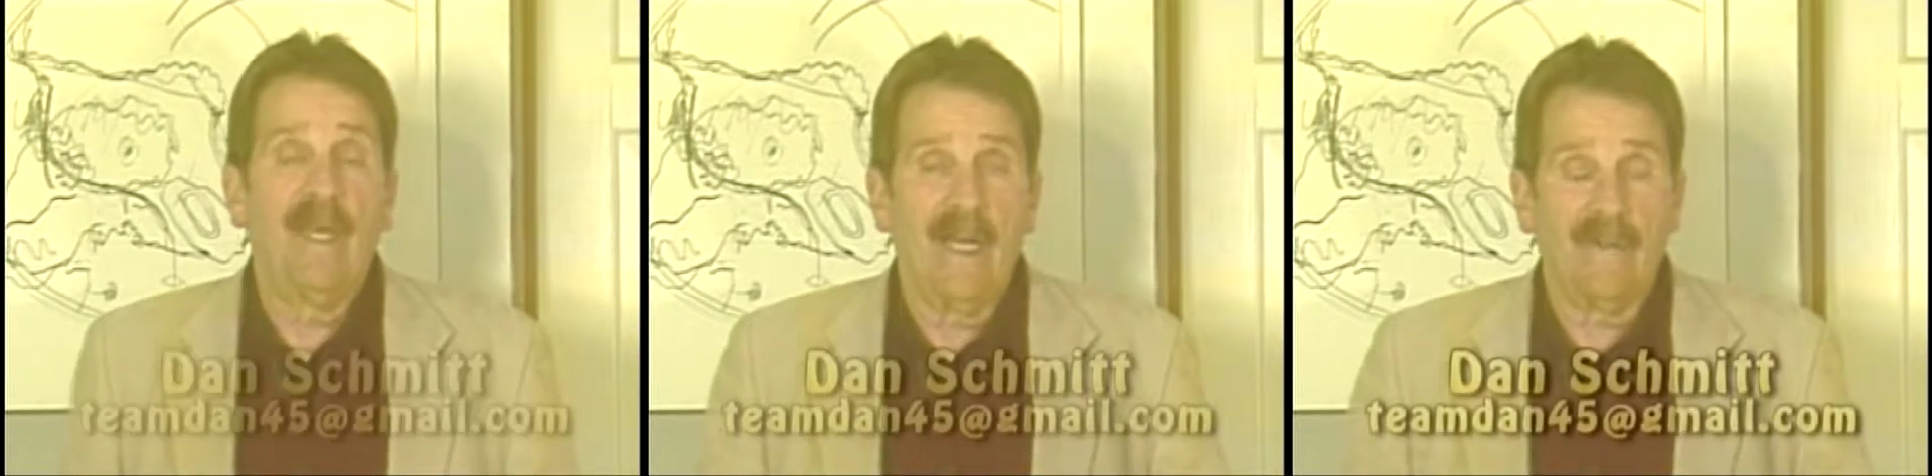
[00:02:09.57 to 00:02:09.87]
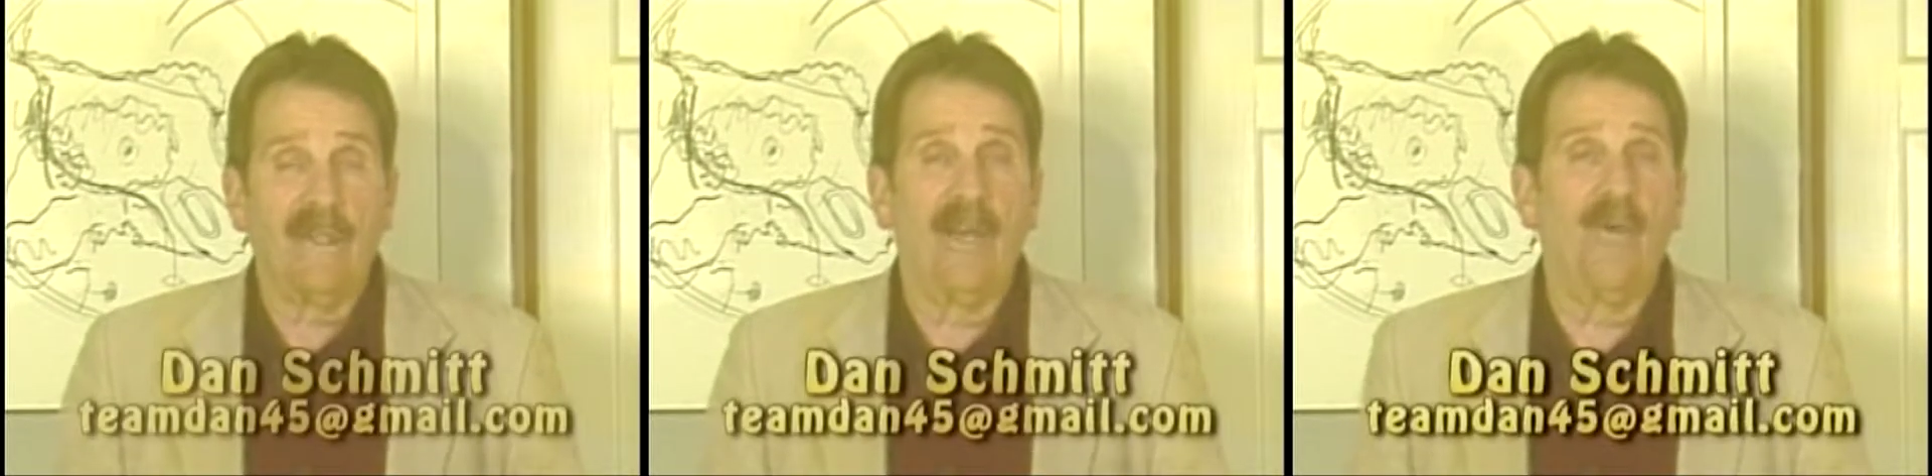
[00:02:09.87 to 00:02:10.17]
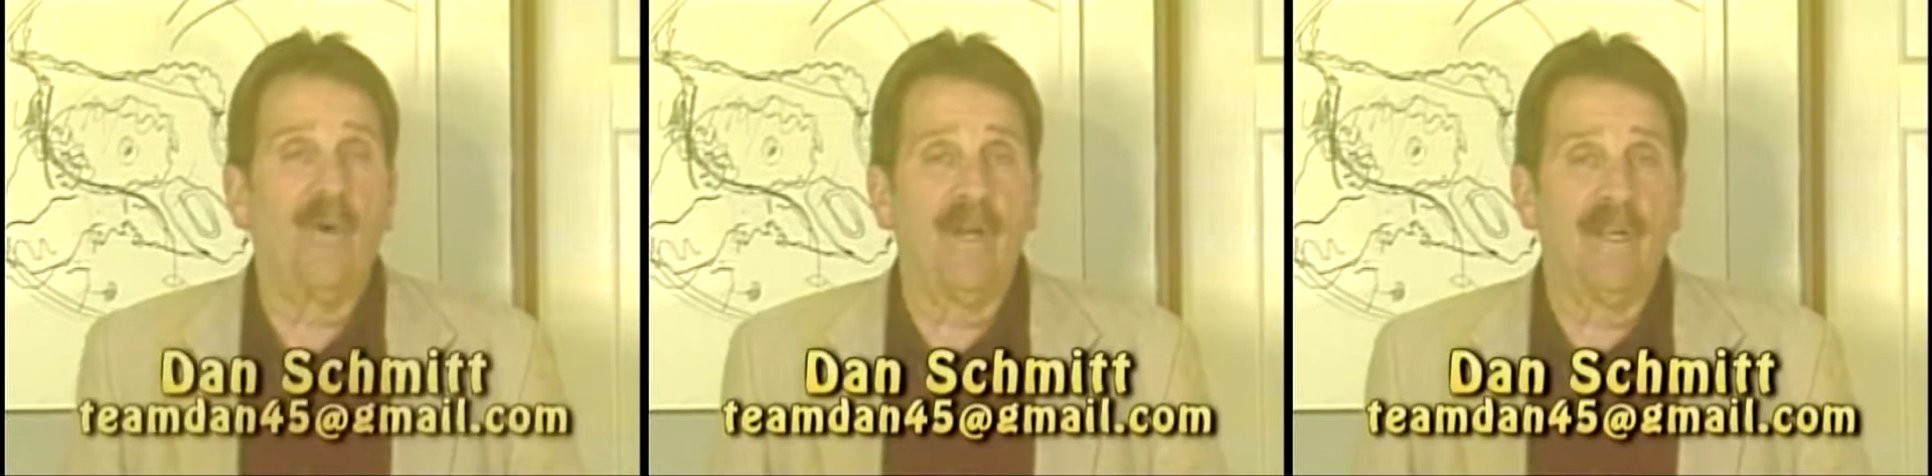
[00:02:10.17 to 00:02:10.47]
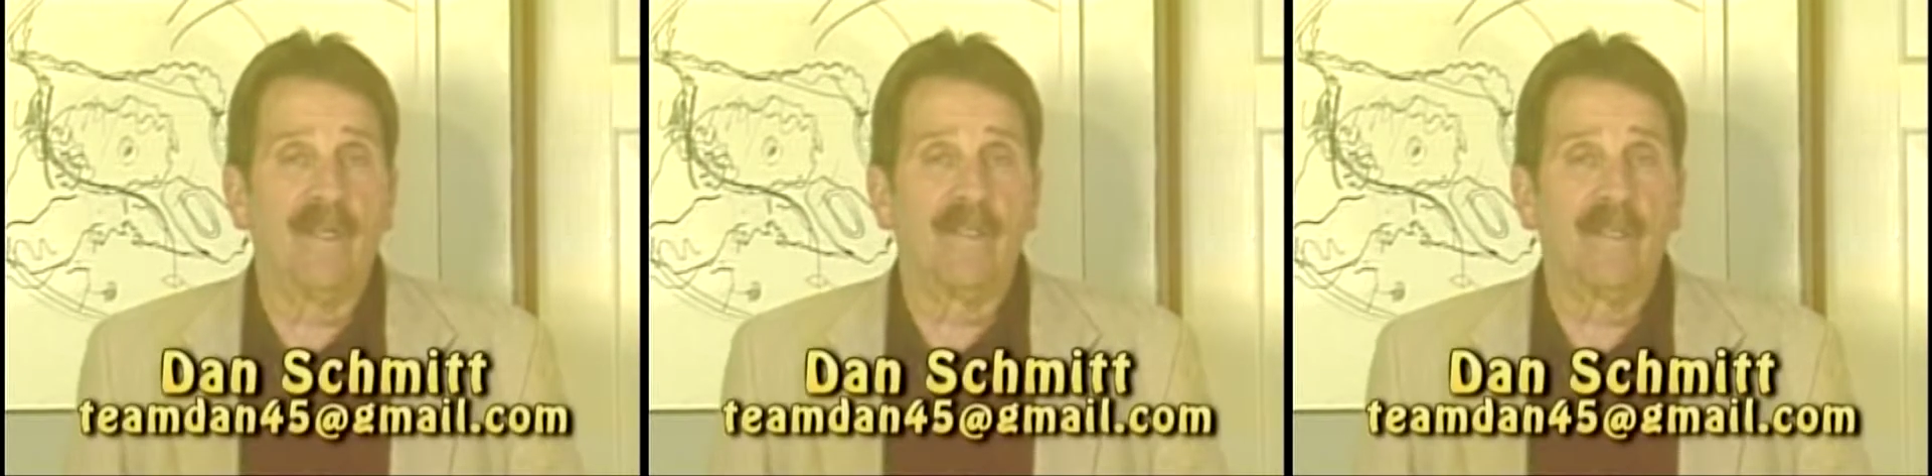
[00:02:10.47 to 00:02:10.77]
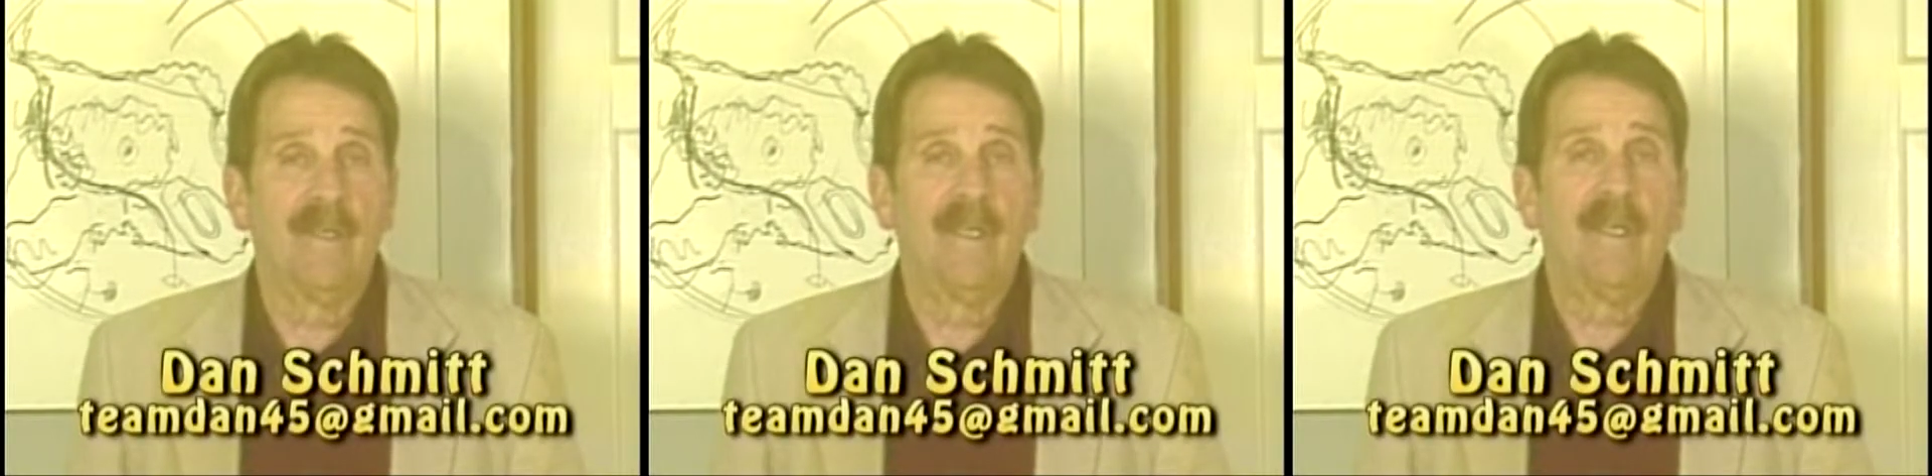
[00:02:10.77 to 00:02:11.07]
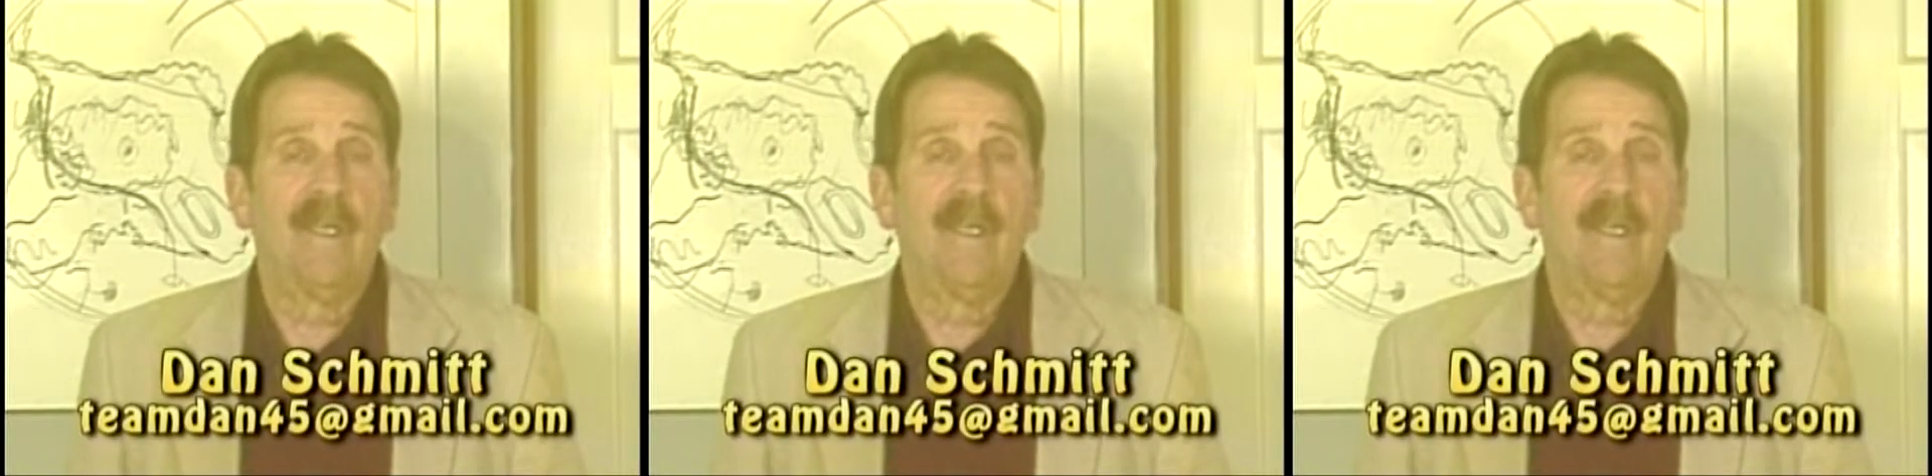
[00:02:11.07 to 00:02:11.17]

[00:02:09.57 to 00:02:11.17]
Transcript: And I'll tell you what it is.